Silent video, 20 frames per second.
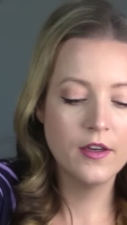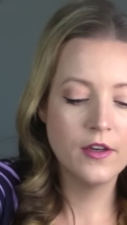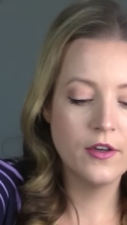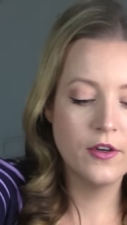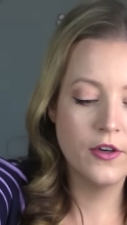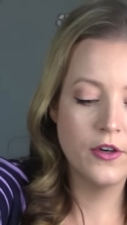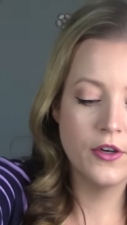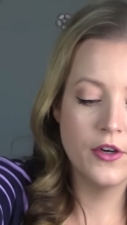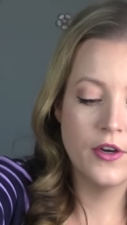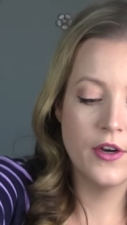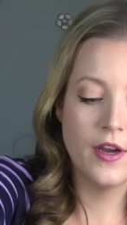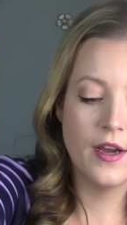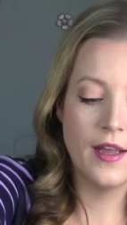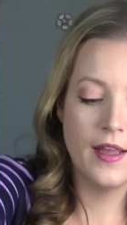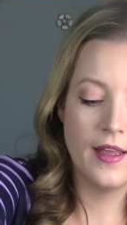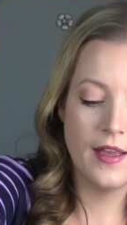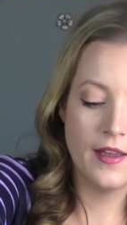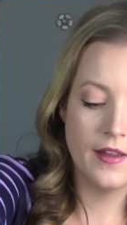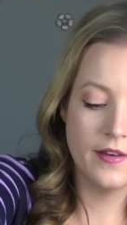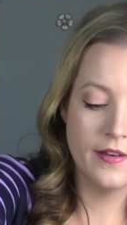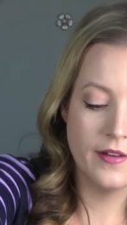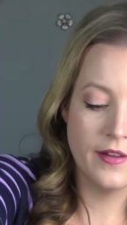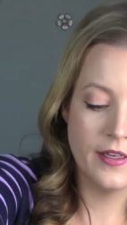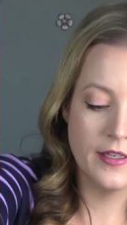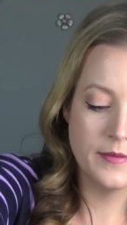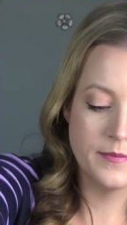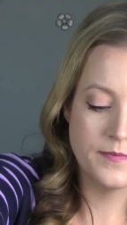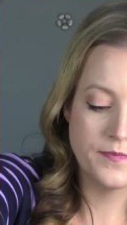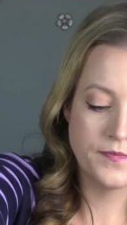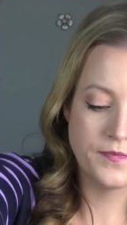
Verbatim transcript: could not handle it.